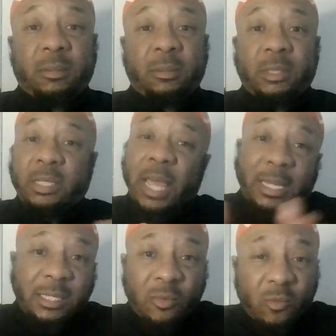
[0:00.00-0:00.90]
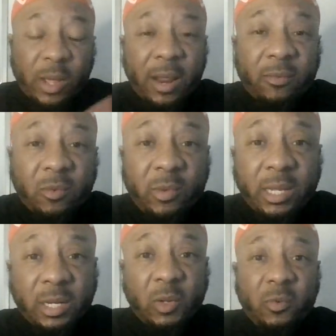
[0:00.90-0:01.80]
Sex and whatever we
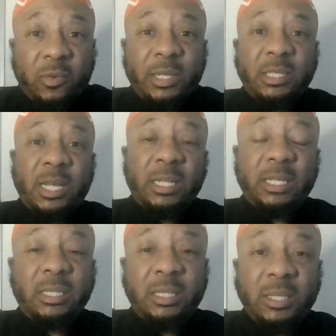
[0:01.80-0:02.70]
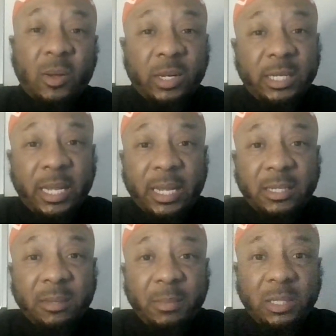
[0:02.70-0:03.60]
could do for each other is the only thing
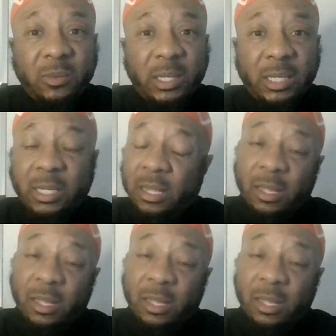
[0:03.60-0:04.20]
that's in between it.